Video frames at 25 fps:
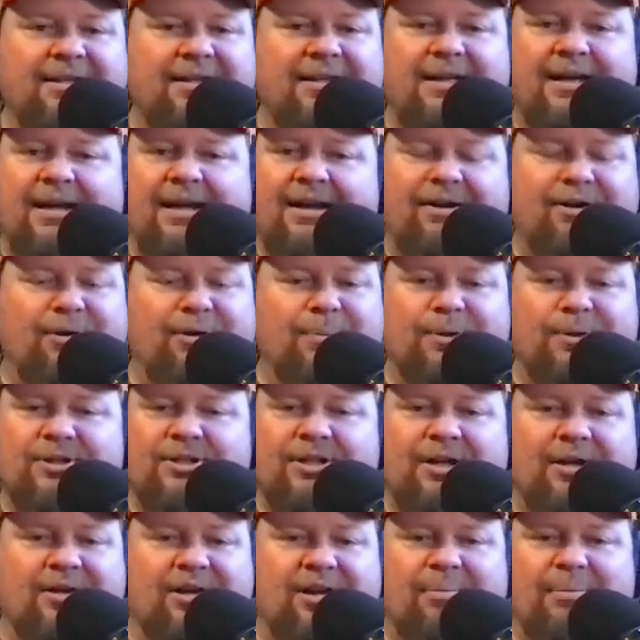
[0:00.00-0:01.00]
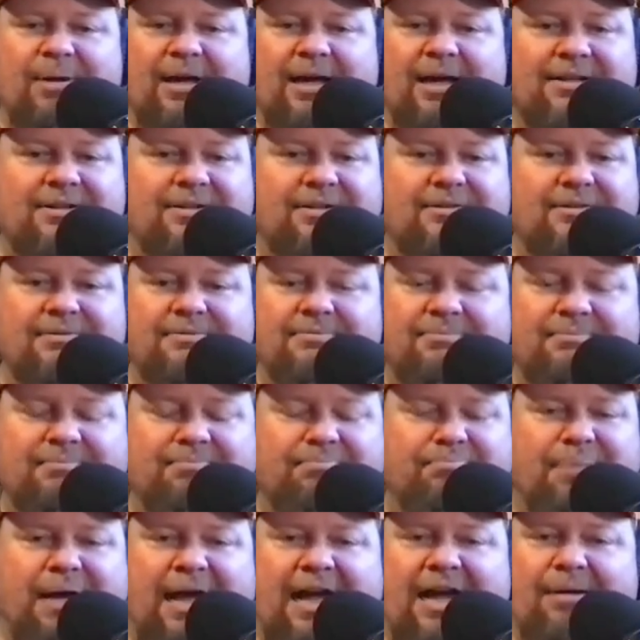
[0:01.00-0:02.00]
I hope we're talking about
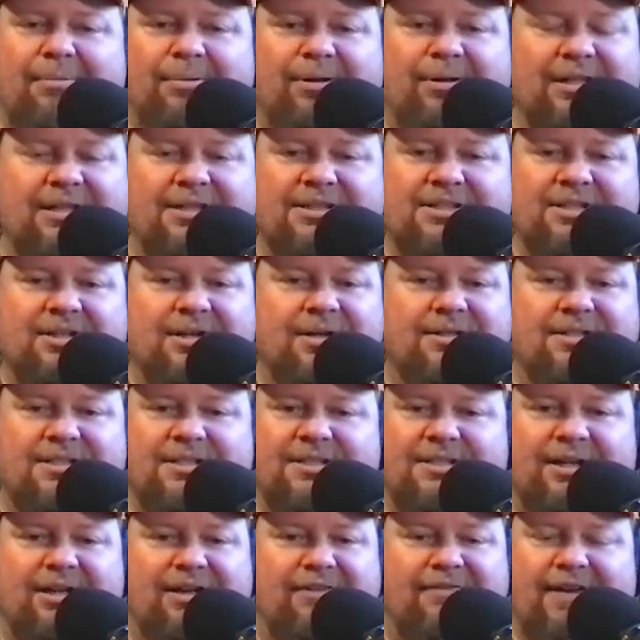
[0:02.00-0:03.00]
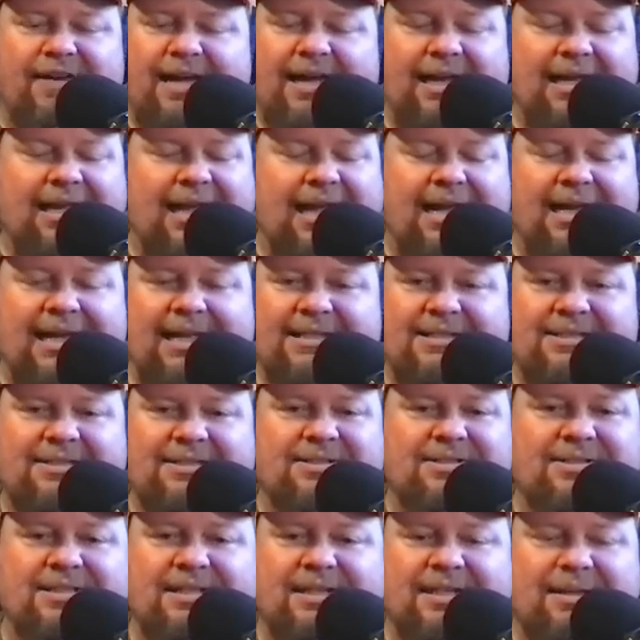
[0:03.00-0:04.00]
Bible and church stuff. I get
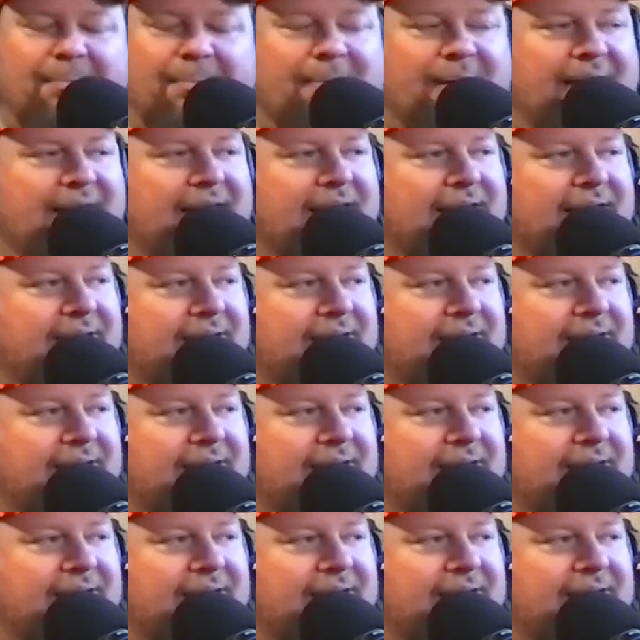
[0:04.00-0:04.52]
sick of politics.